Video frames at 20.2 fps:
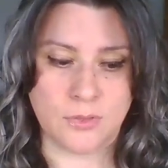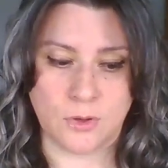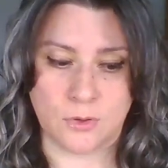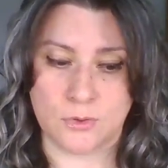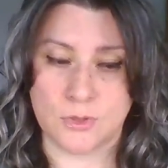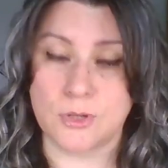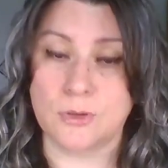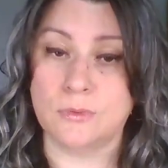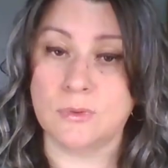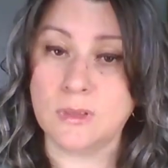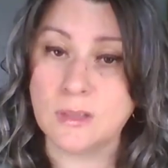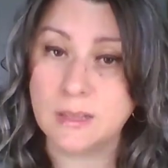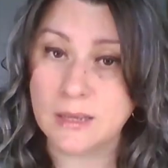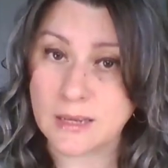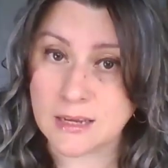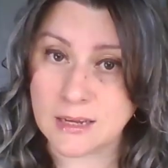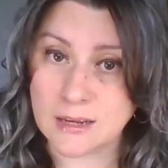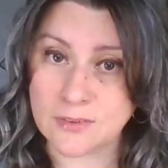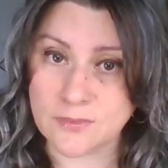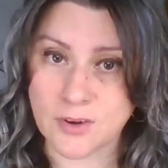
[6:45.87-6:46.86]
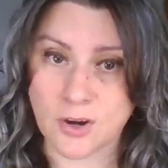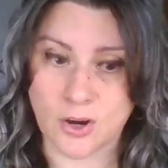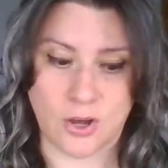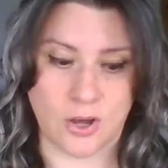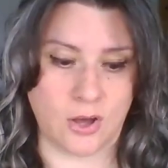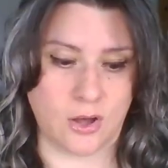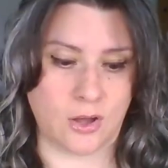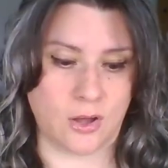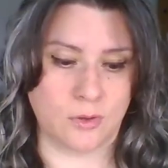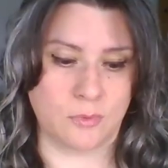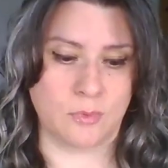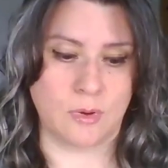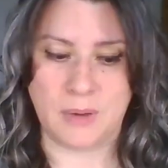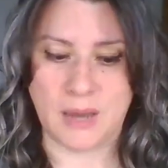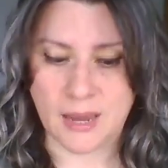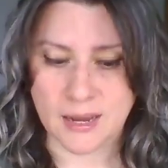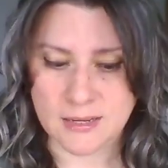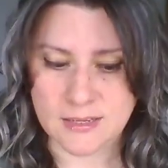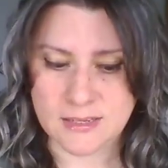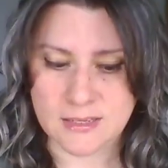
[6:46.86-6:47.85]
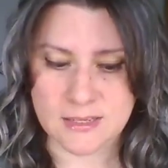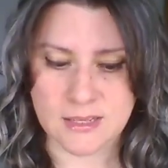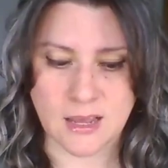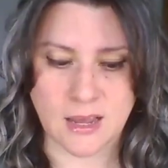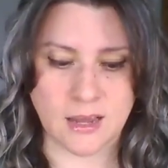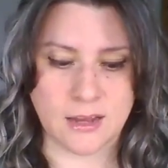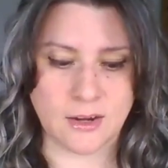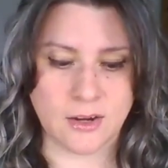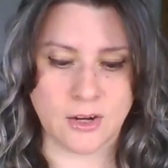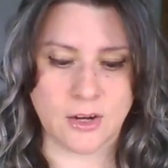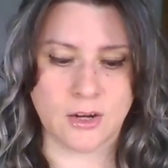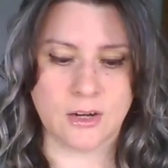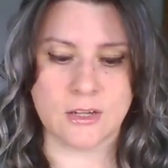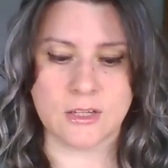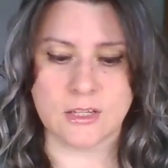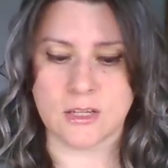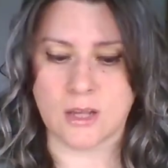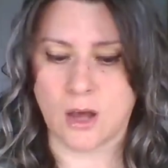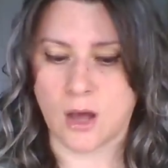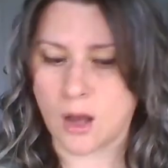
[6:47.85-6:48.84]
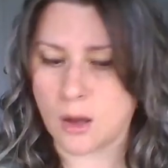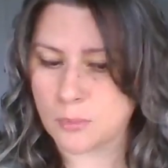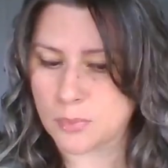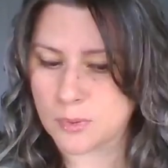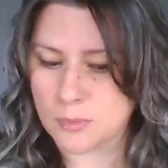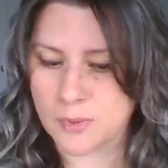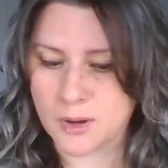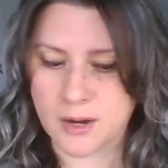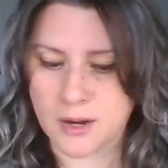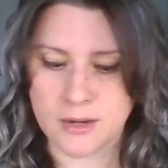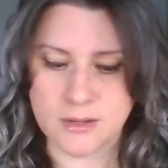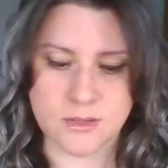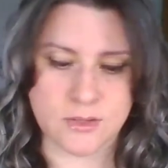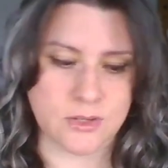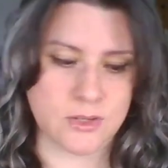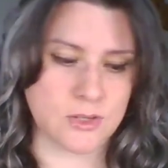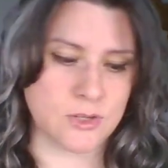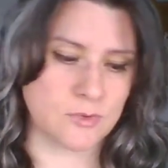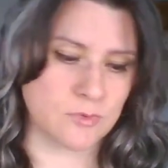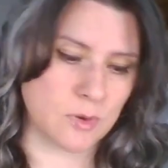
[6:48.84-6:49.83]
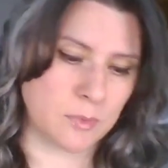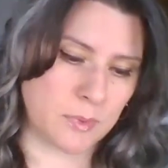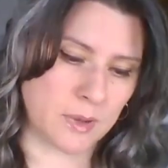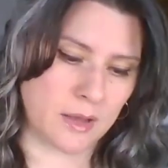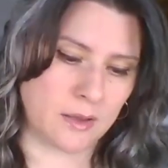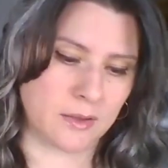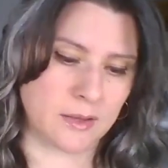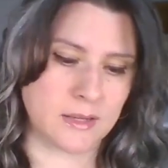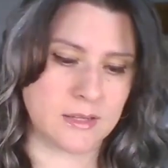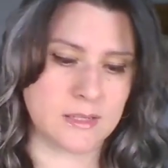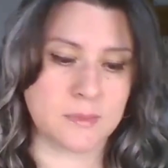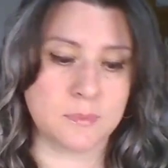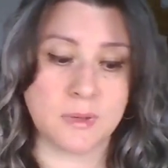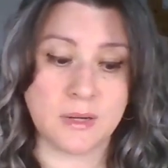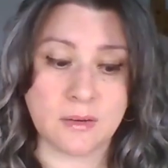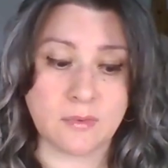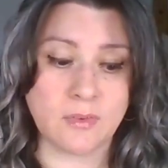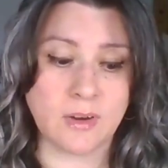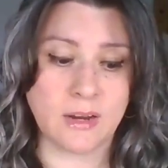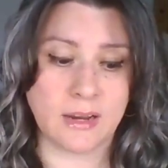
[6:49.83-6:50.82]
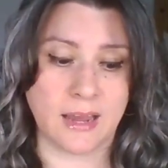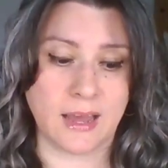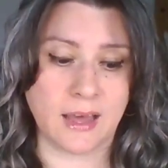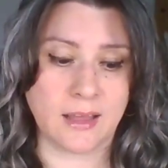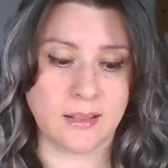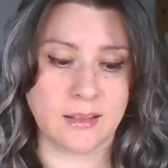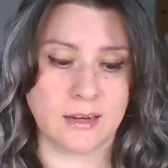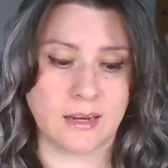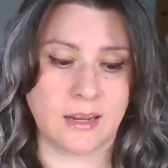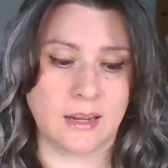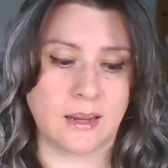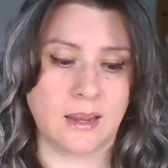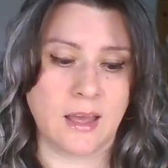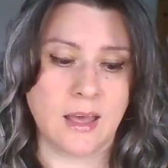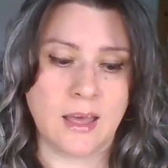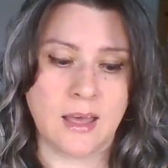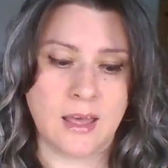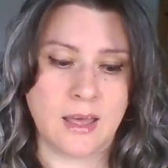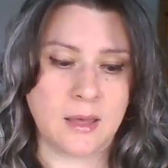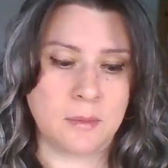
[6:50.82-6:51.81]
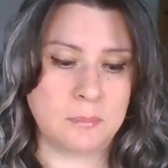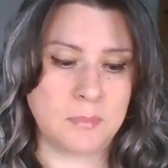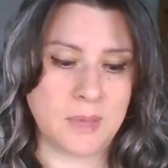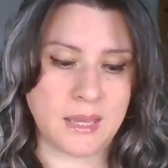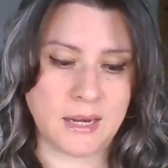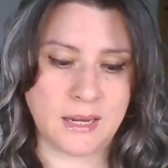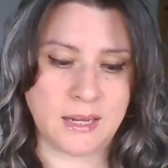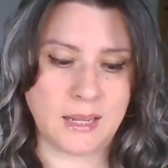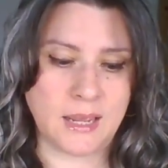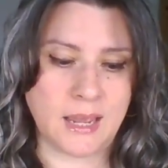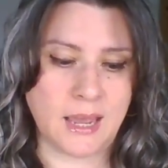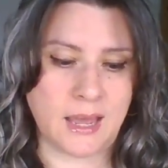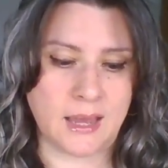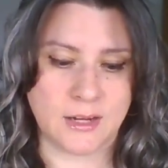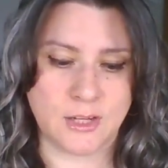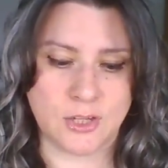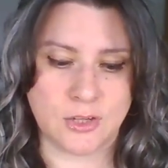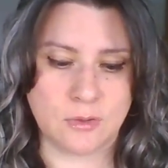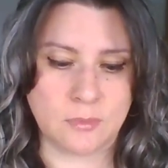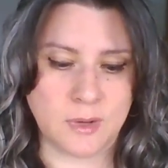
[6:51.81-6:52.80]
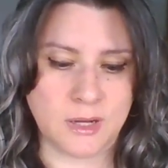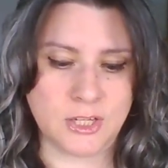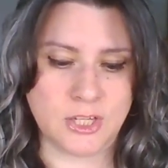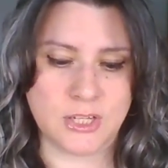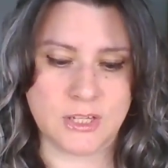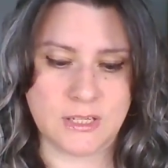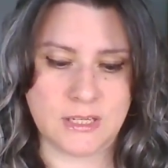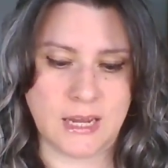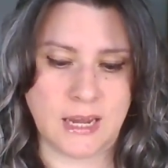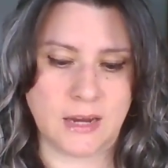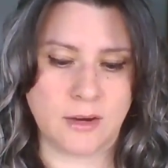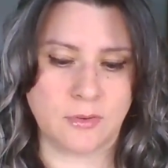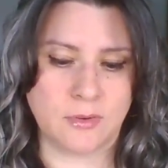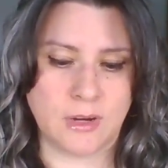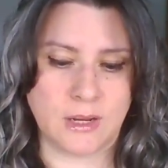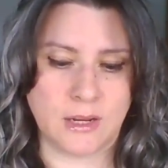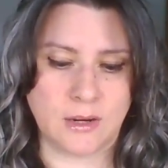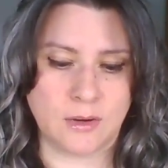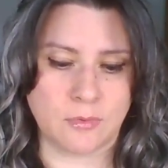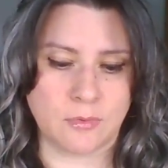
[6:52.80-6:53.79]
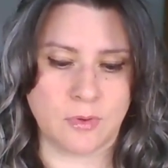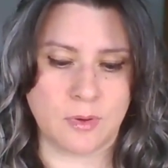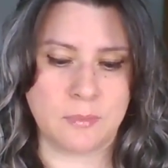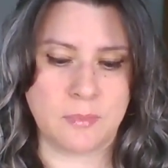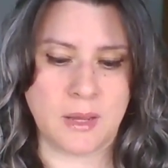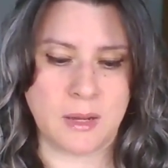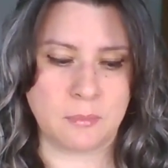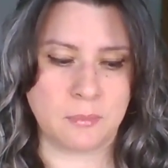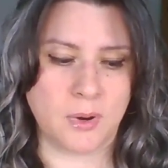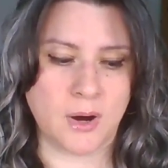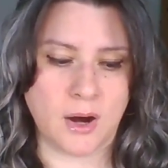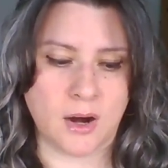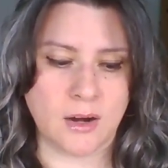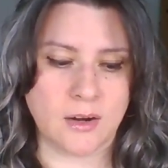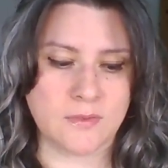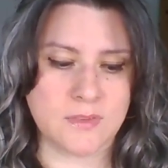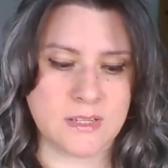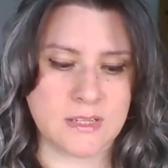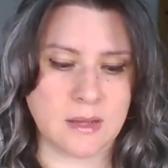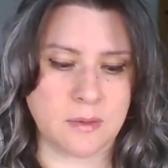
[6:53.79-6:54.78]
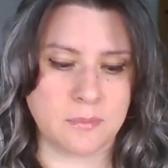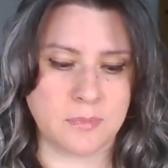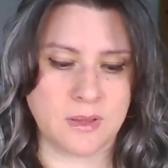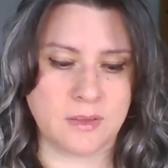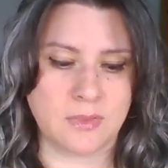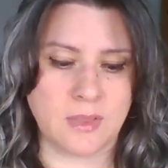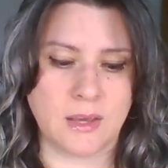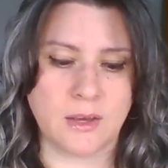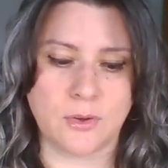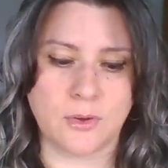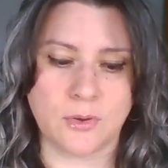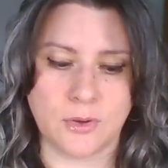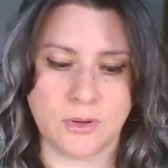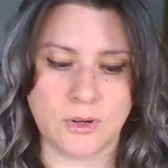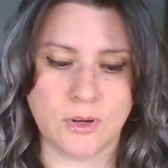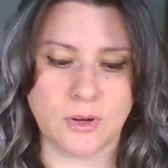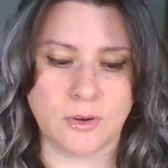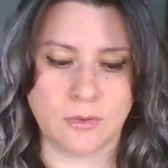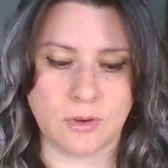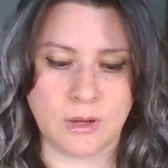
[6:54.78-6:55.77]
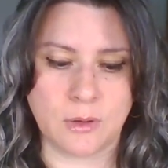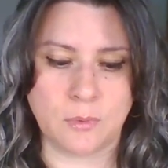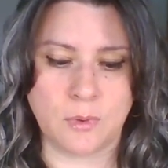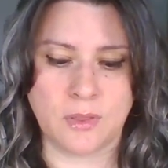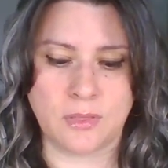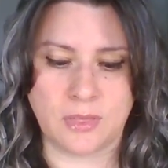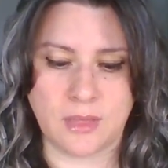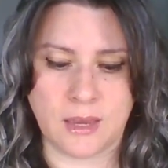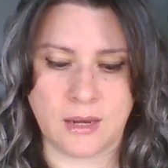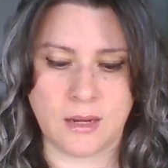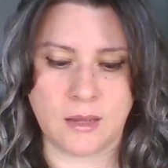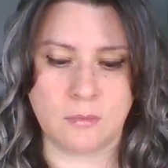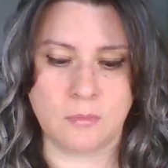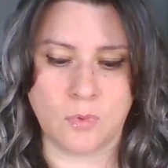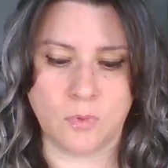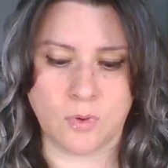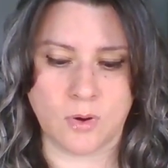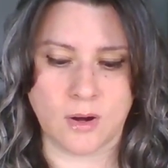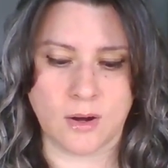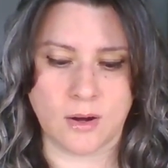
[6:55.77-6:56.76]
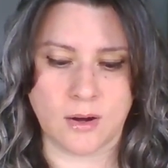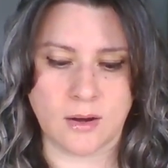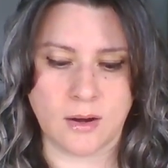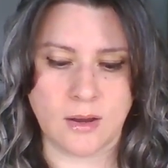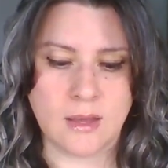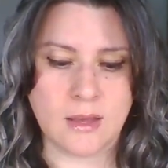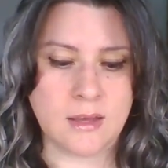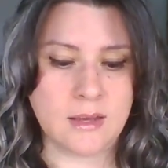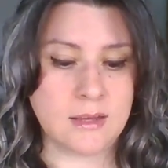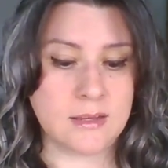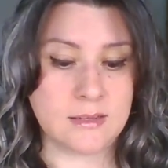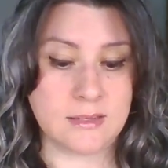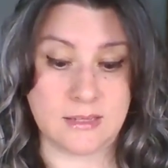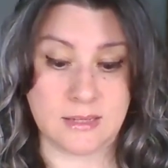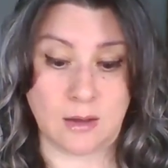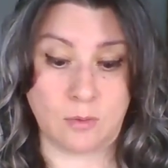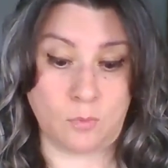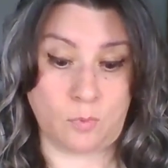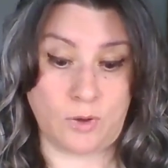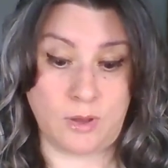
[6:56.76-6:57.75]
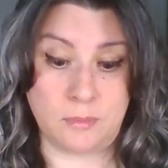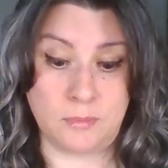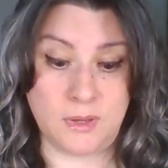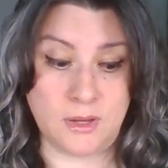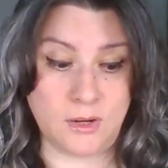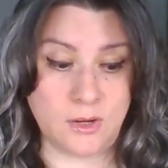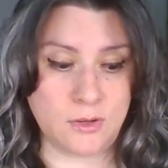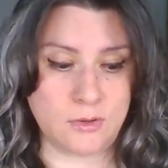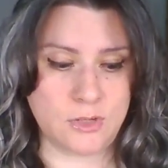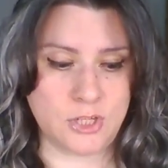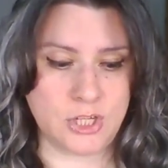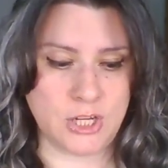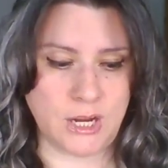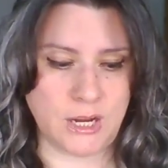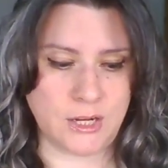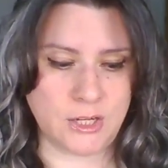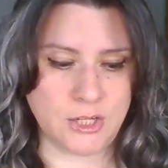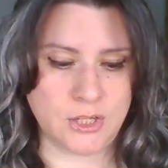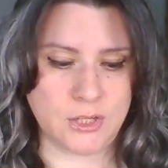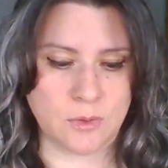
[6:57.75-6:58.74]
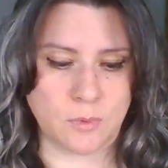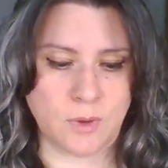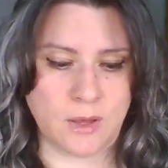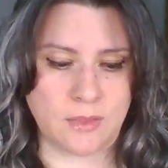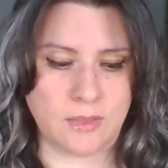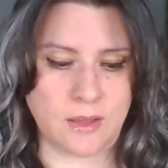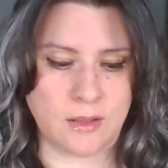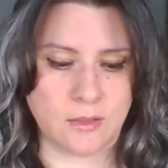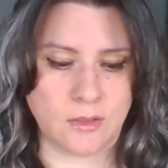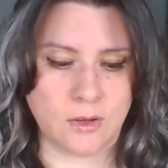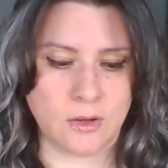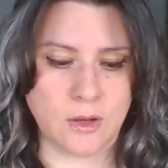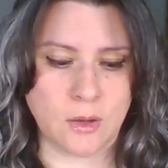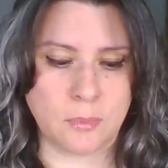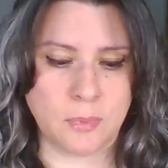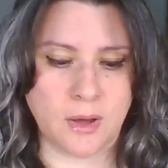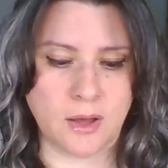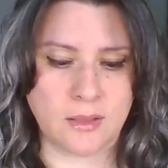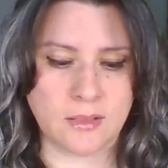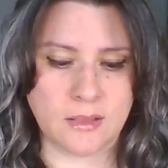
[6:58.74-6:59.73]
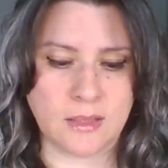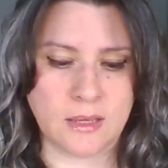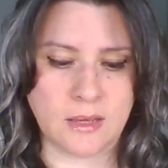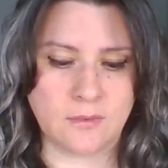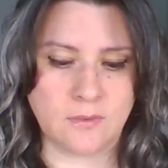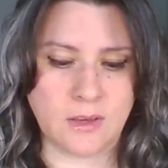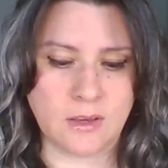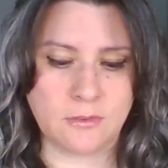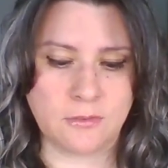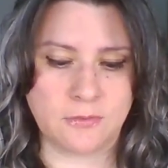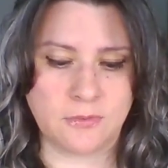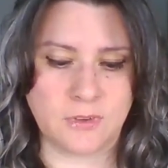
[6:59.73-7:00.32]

Those who leave are called backsliders, compromisers, rebellious, but in reality, many had too much integrity to remain part of something they couldn't agree with anymore. Some women who change the way they look upon leaving